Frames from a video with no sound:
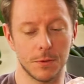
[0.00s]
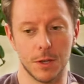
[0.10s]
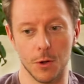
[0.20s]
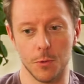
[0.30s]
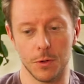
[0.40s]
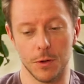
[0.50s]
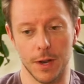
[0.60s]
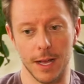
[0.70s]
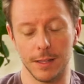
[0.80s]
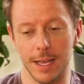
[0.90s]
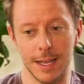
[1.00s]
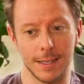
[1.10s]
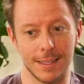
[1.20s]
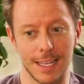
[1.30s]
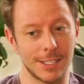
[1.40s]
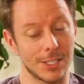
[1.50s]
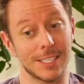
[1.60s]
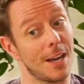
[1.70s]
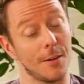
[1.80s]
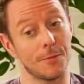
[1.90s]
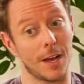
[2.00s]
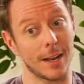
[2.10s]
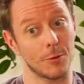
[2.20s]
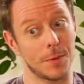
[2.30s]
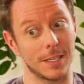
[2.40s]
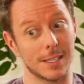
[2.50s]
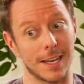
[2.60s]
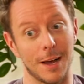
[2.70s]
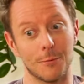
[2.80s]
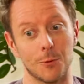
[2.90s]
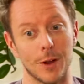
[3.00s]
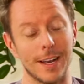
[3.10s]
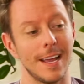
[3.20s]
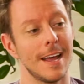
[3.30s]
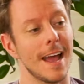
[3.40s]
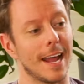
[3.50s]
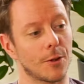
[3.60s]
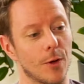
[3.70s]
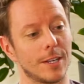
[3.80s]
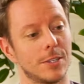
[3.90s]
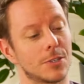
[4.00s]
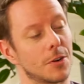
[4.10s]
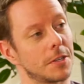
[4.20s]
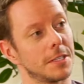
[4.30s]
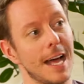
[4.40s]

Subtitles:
go to LA, and that's just tough. Not everybody's cut out for it. And Grant just started